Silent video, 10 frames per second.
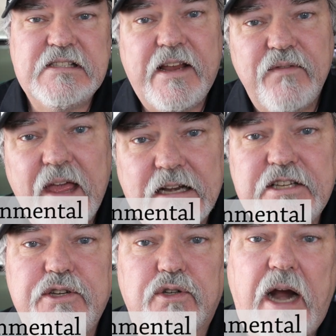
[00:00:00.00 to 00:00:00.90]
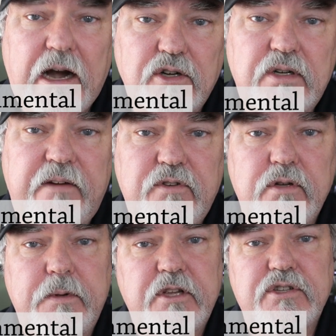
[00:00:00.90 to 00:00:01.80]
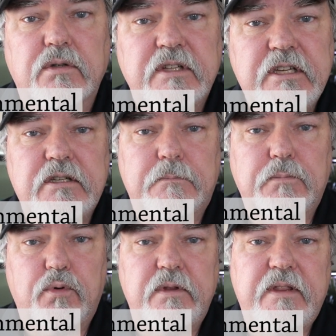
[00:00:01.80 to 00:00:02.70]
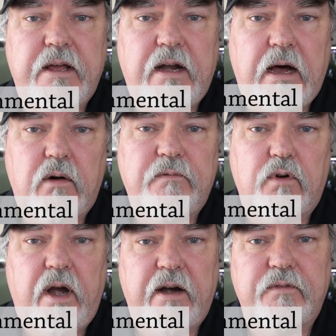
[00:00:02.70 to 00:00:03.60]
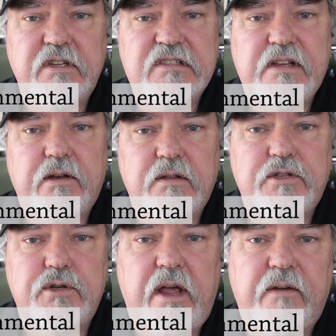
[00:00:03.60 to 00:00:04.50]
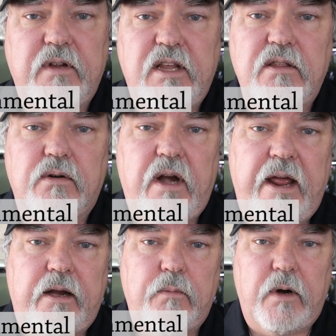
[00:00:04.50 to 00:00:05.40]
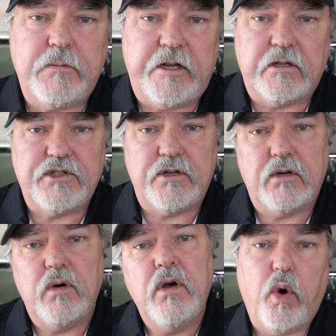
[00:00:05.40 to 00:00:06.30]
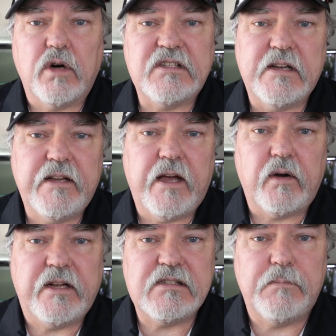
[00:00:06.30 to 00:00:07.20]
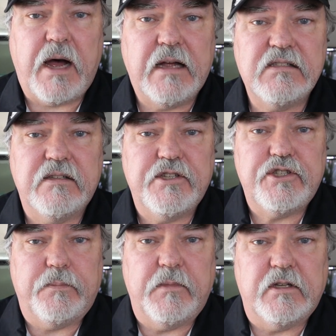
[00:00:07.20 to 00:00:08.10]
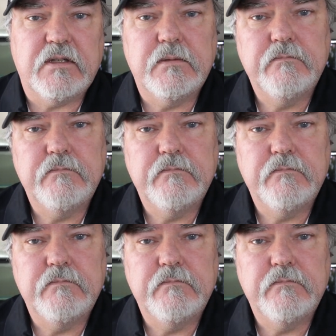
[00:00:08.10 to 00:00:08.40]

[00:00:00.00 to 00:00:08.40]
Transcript: Save that to your hard drive too, because you'll need to print that out for every sale that you have, either at a reptile show or sending out isopods in a shipment.